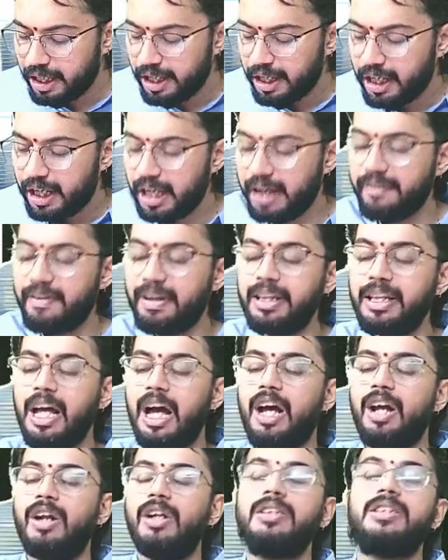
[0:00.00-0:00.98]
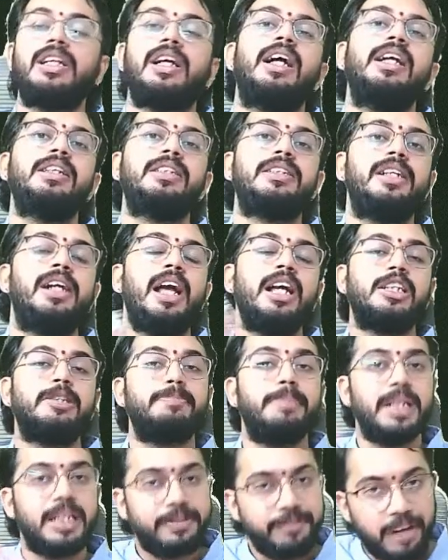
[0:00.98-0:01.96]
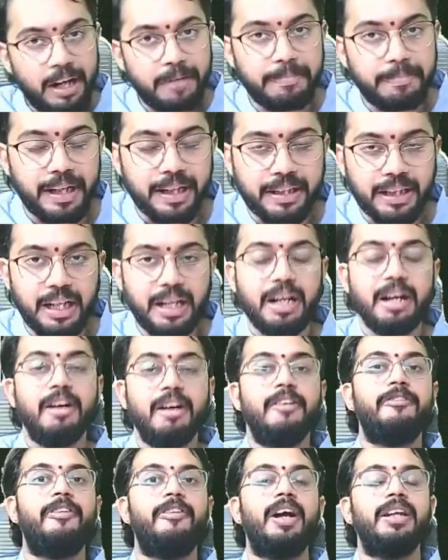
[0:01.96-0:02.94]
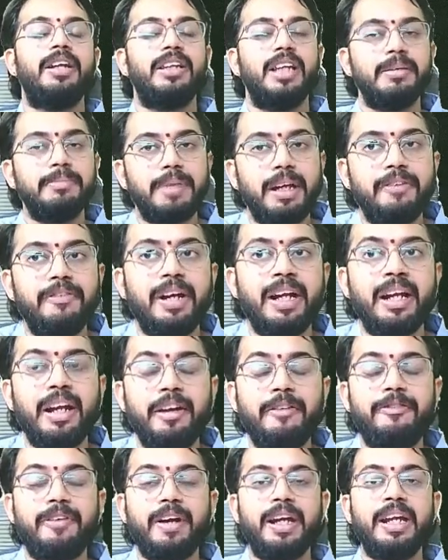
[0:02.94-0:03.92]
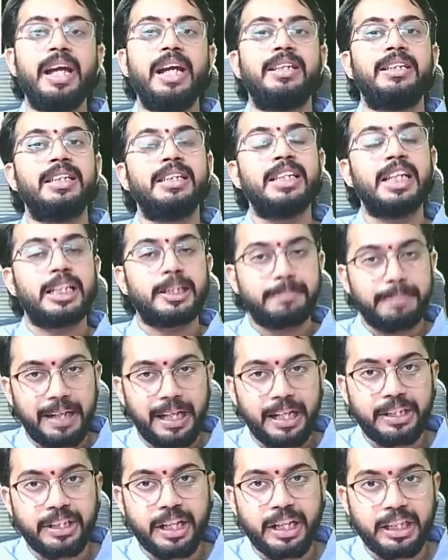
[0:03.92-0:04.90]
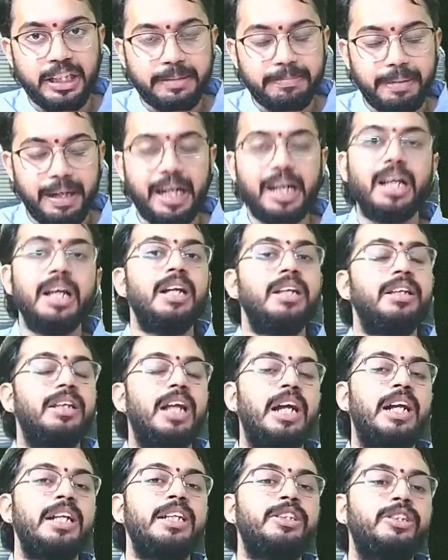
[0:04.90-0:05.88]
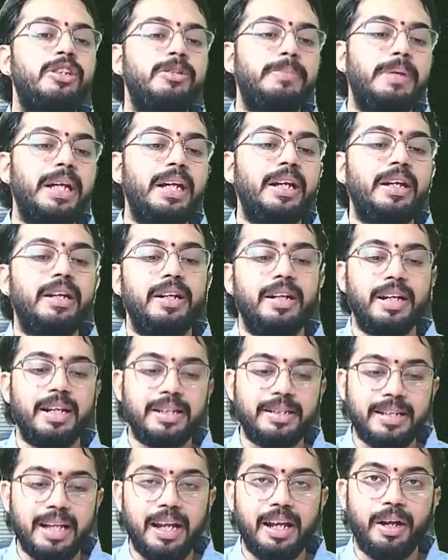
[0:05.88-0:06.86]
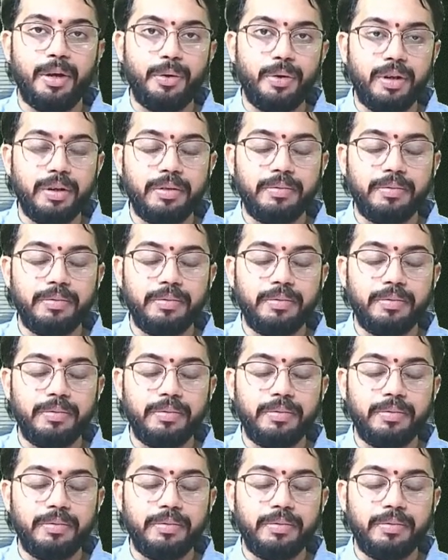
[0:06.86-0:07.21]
Even they are also considered as specified person. For them, even if any excess expenditure is paid, that is to be disallowed.